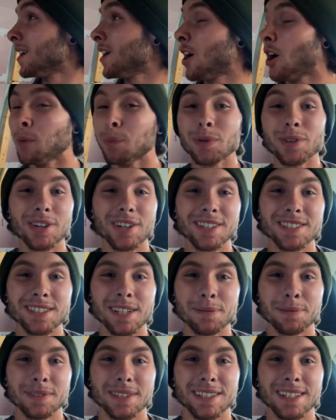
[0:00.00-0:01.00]
Hope you learned
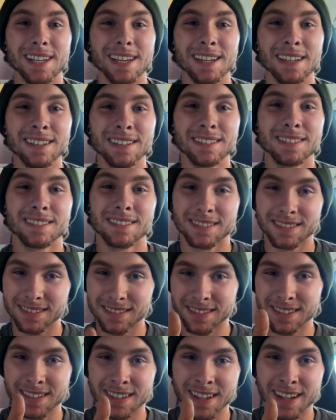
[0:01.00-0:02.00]
something today,
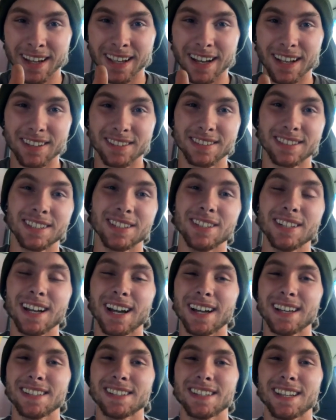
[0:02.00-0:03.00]
and I'll see you
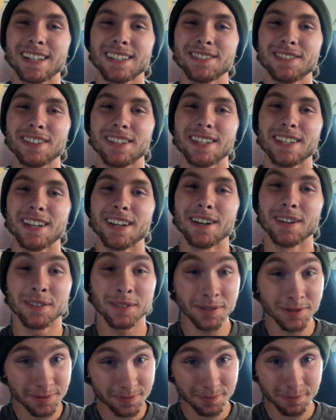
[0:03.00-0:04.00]
guys in the next video.
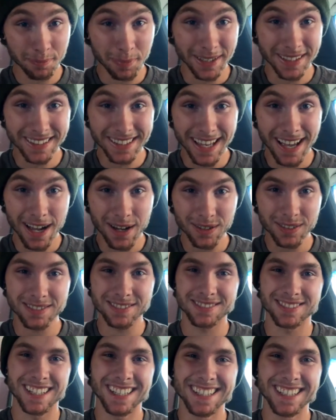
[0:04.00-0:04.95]
Peace out.